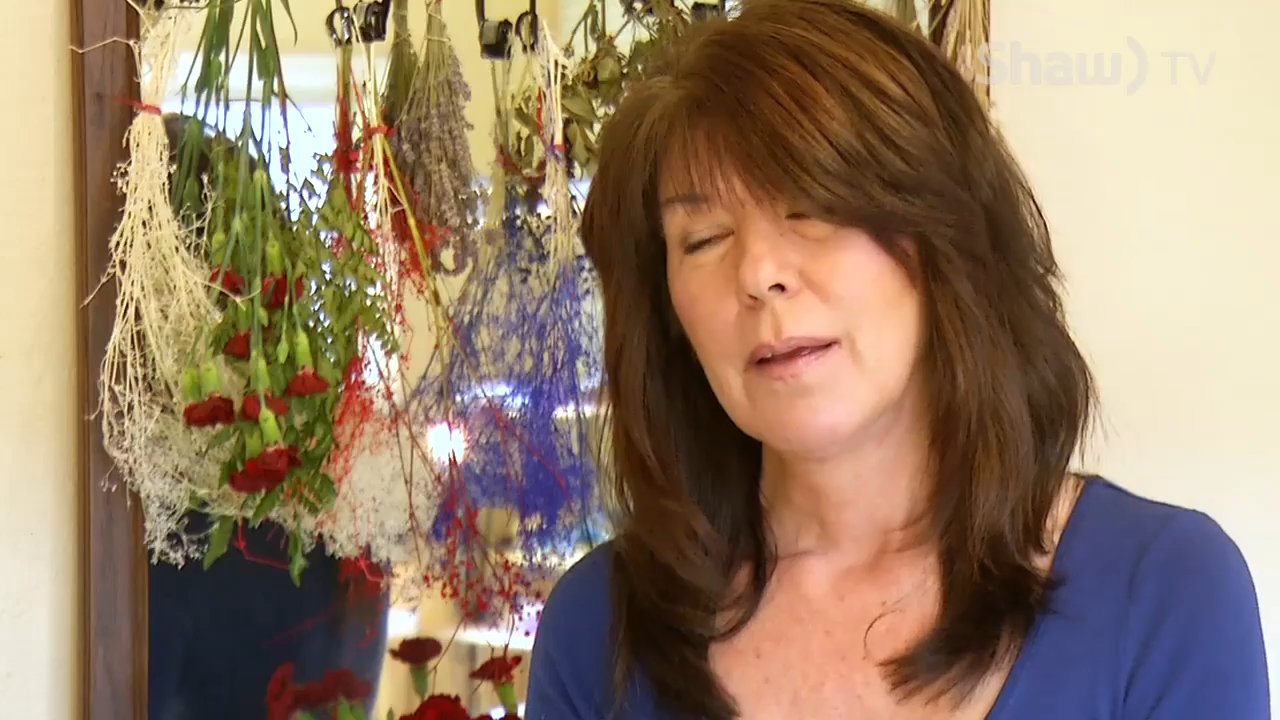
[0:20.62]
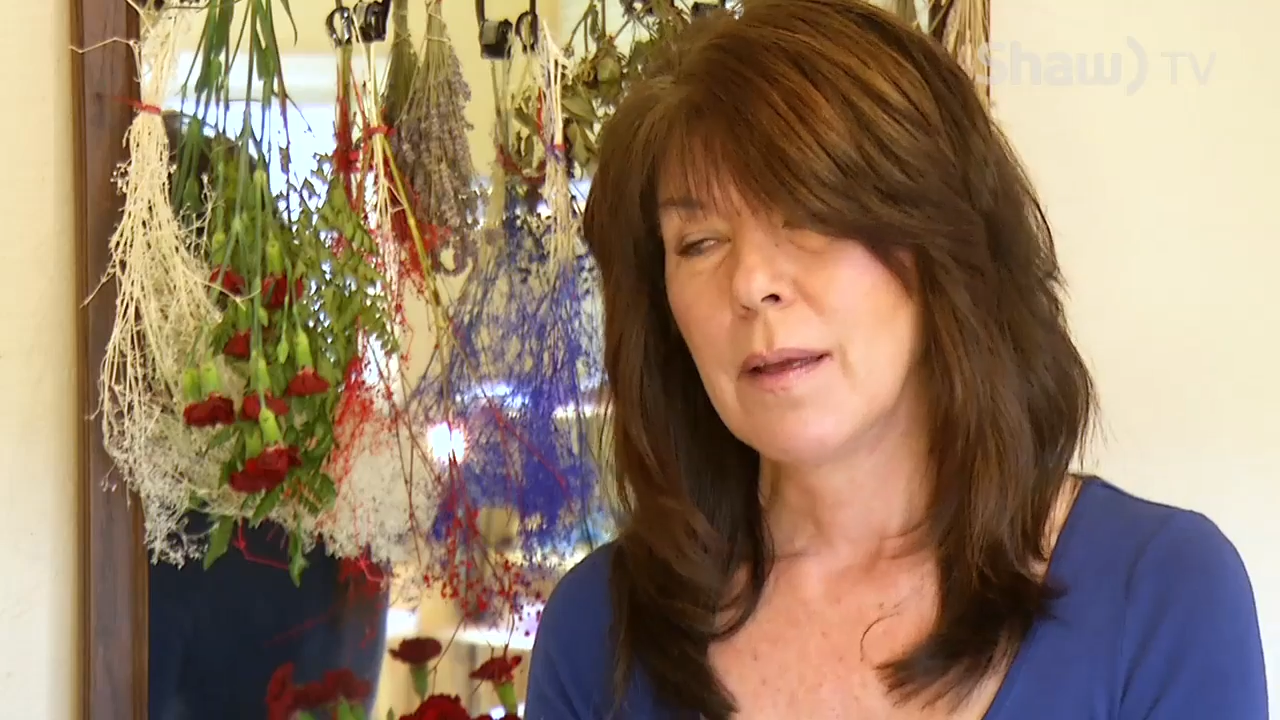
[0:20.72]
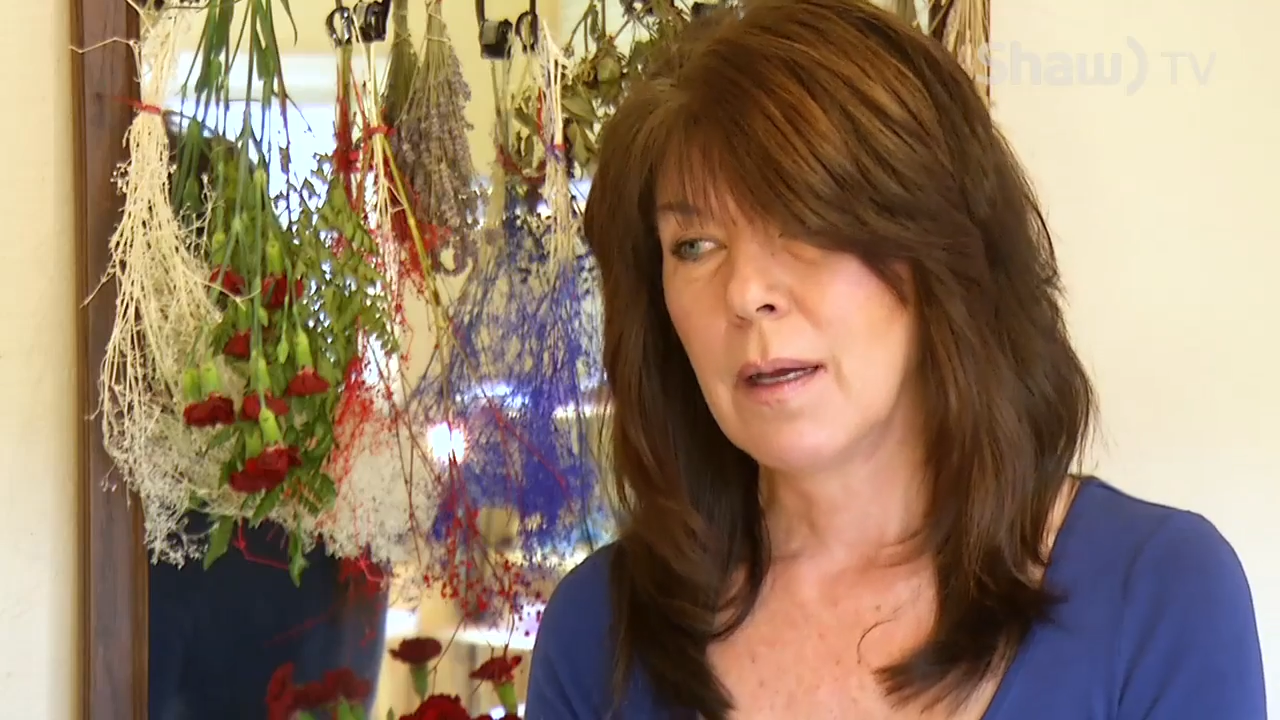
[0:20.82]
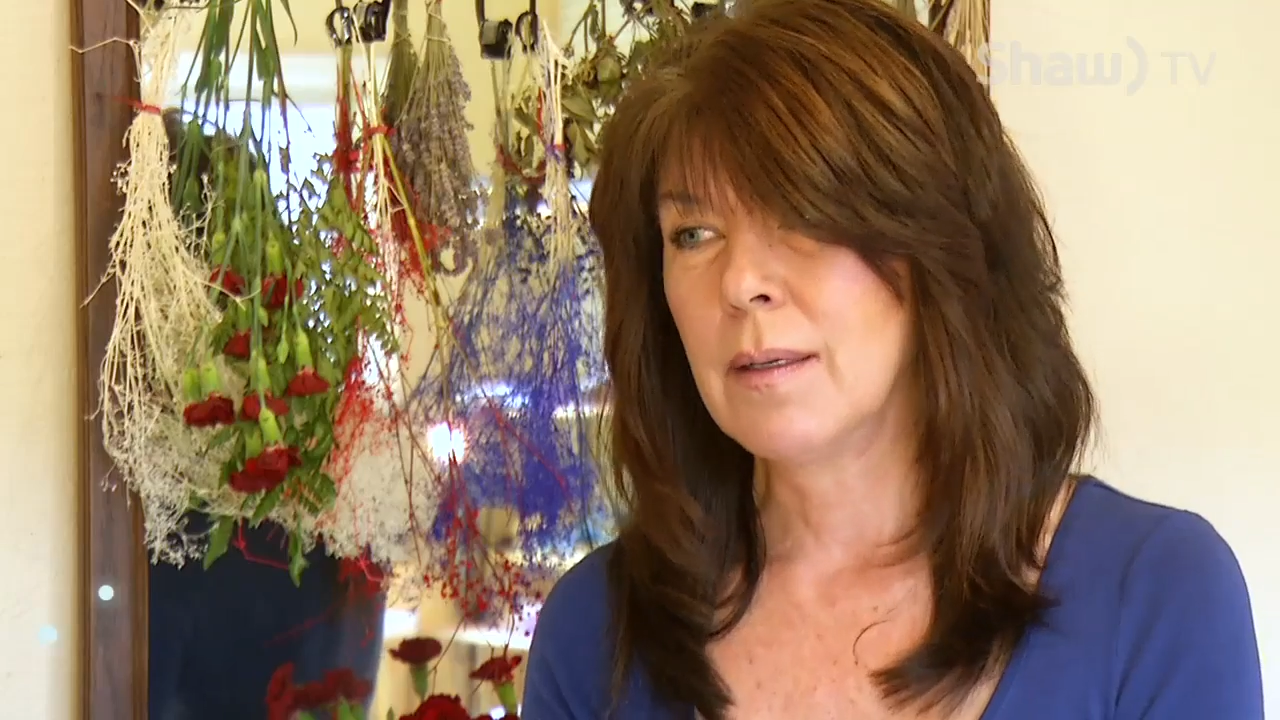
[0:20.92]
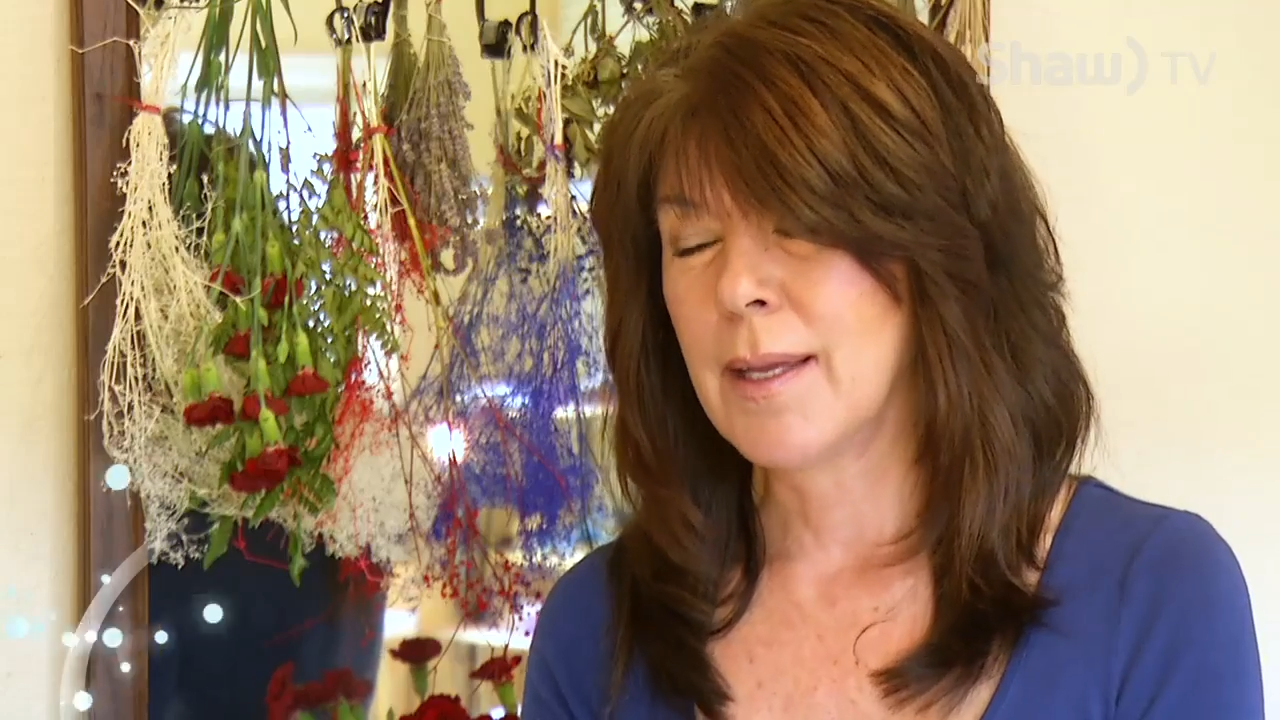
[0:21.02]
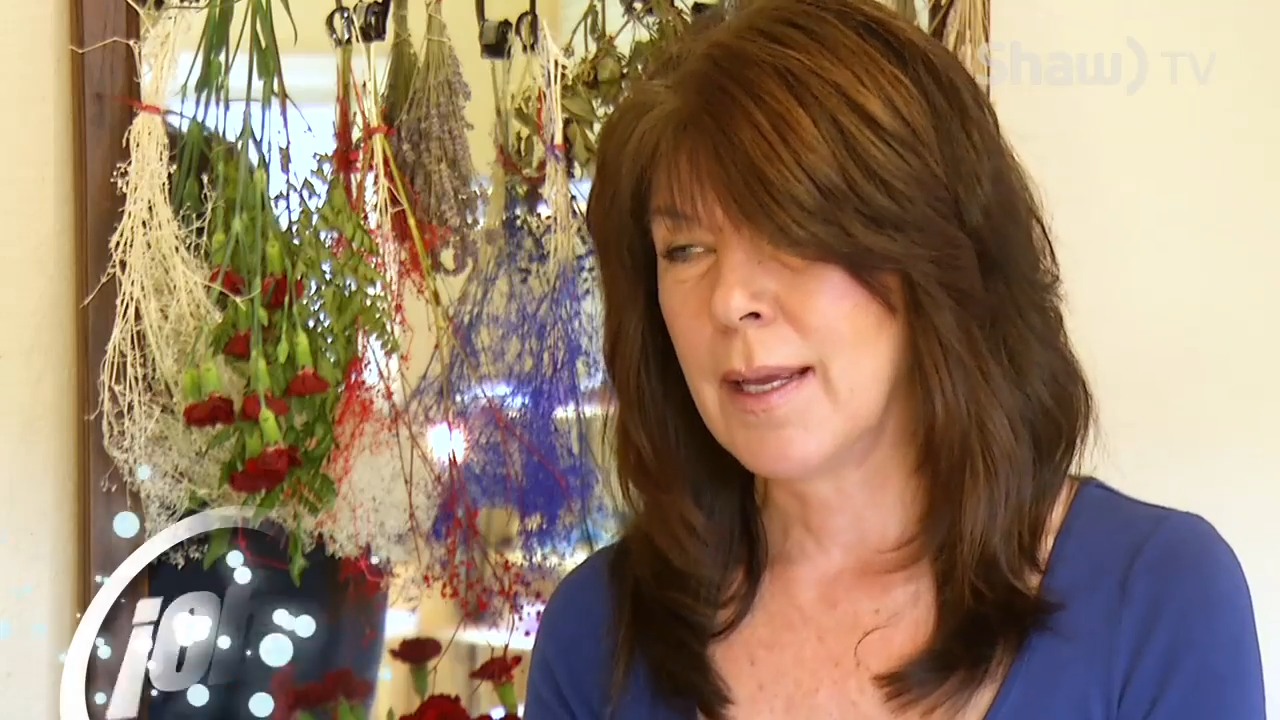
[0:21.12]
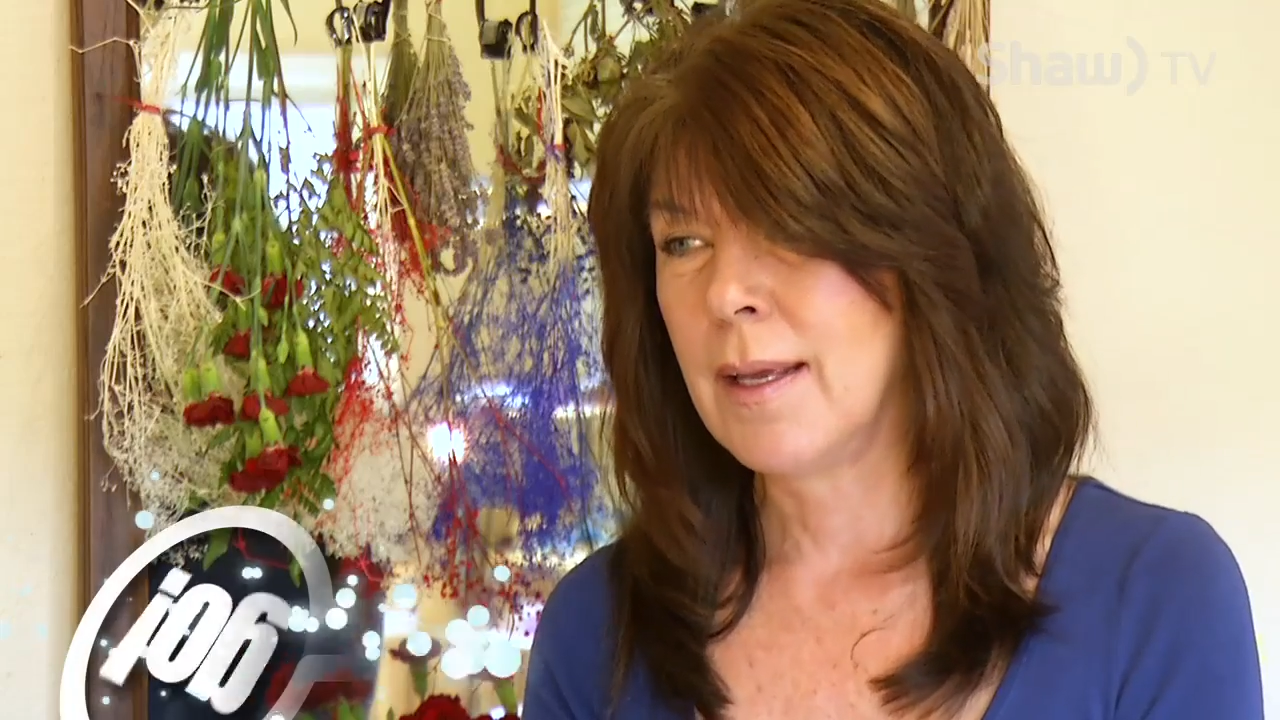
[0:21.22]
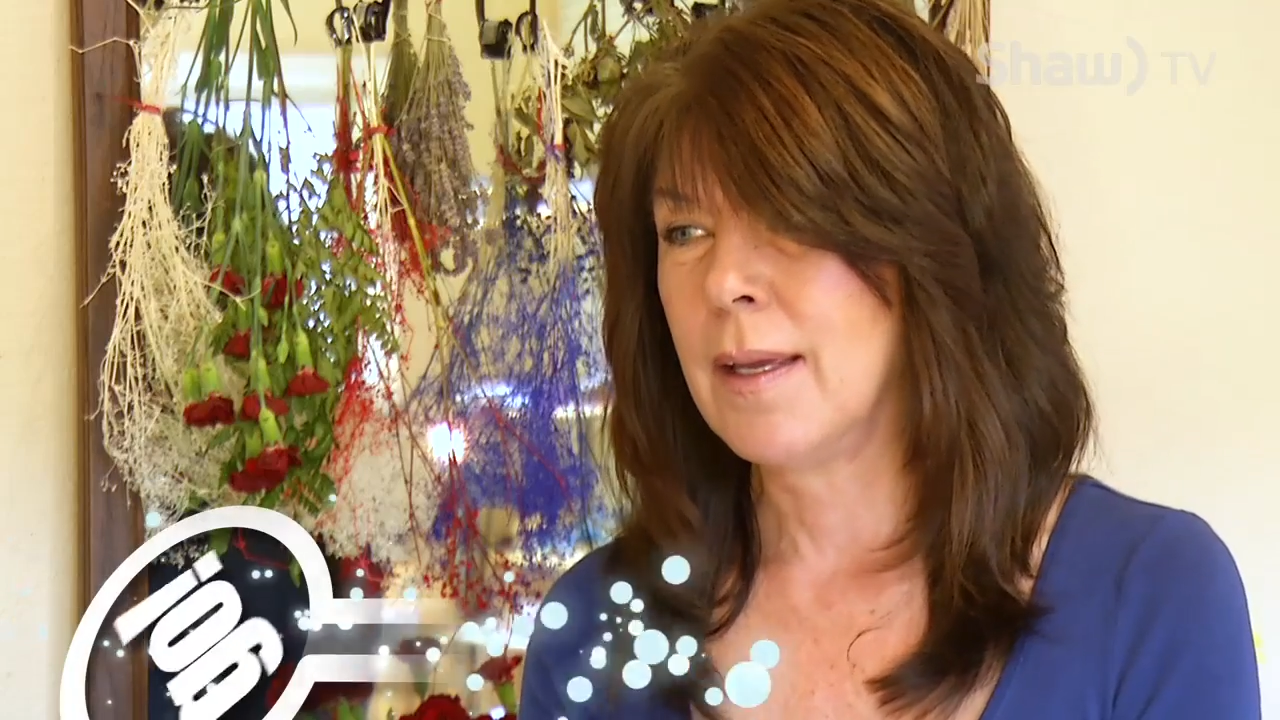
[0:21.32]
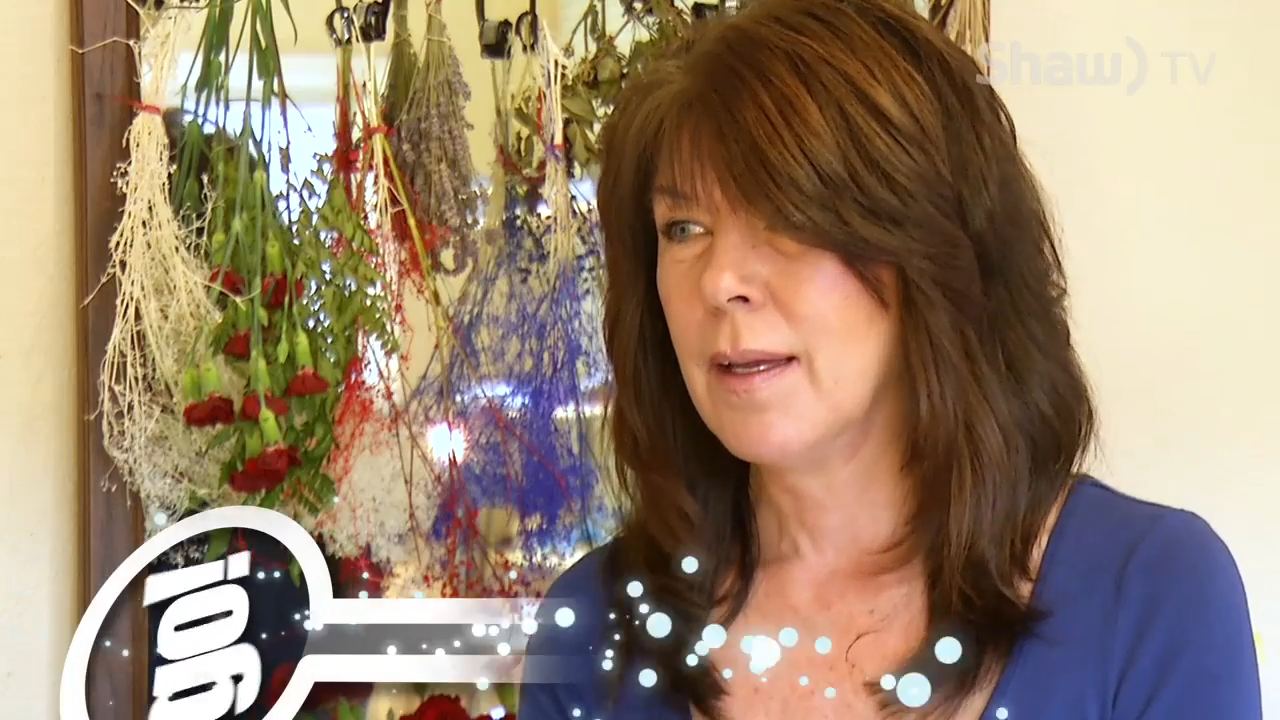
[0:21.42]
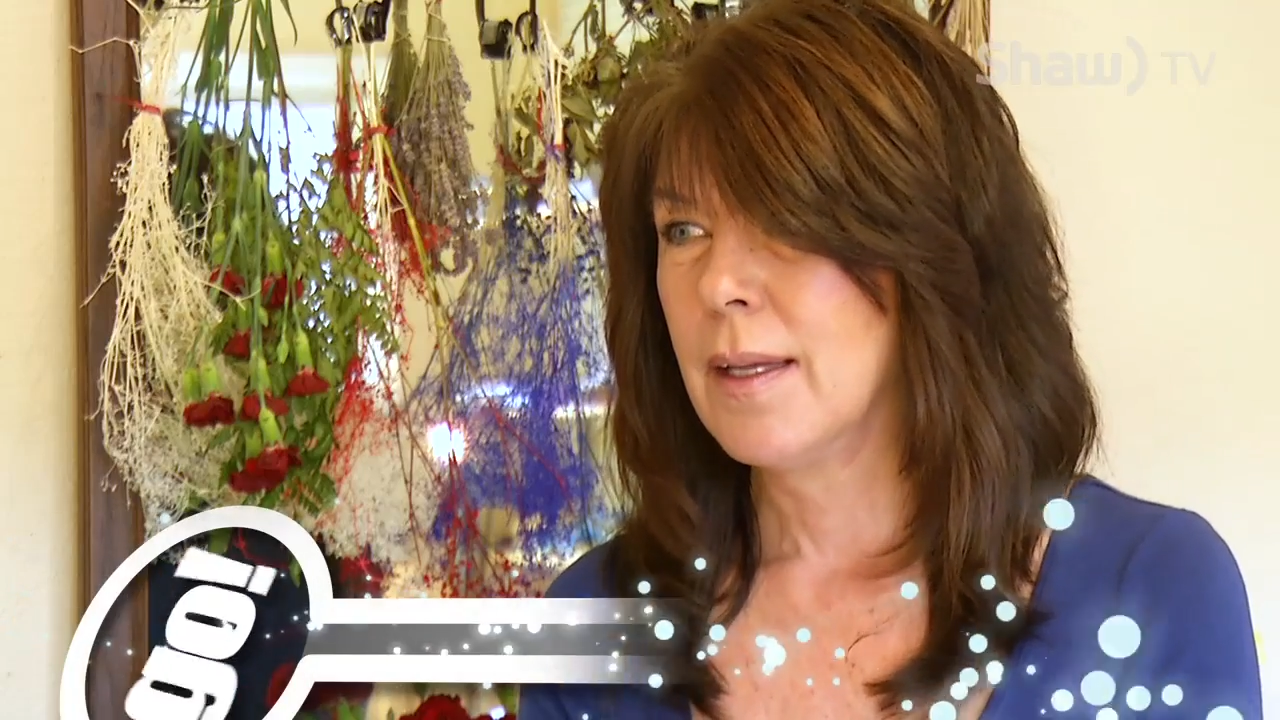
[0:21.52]
young
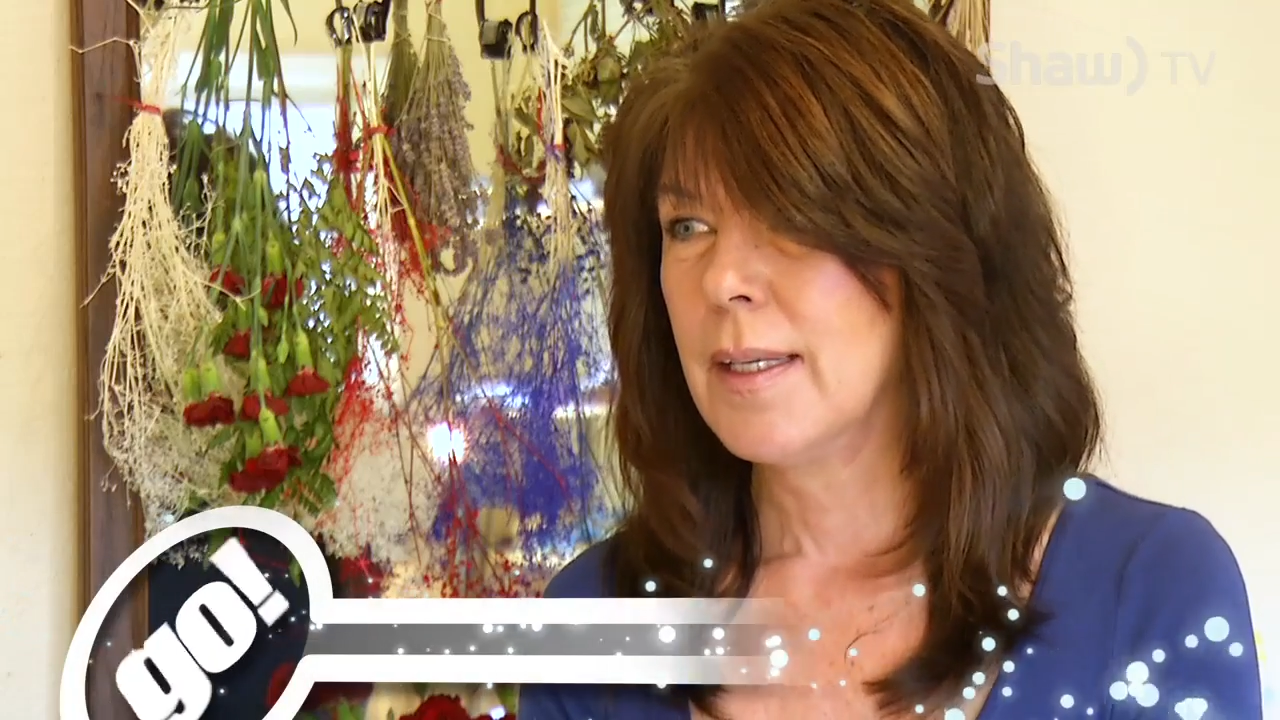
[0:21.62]
lady